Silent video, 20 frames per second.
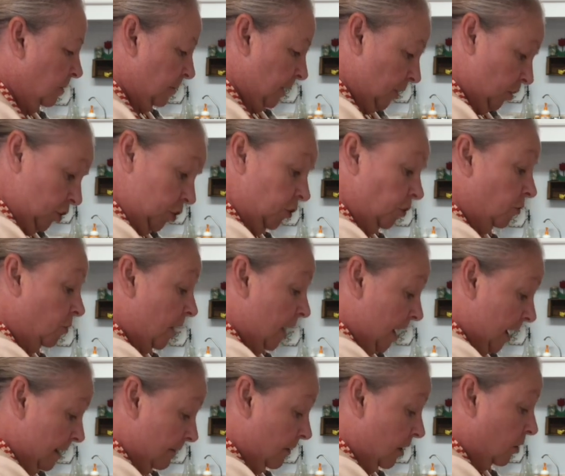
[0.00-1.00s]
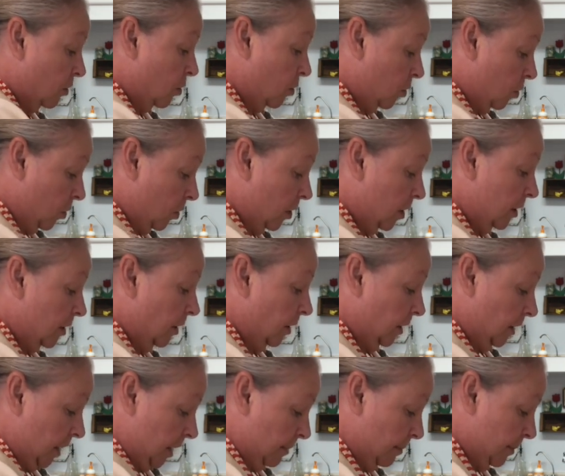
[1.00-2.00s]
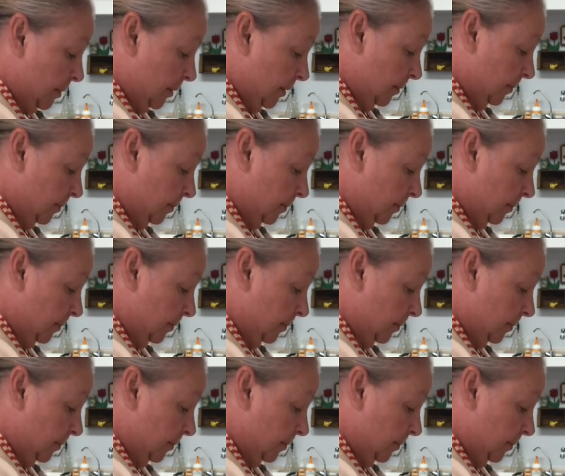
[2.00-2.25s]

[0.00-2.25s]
make sure you have 1/4 cup.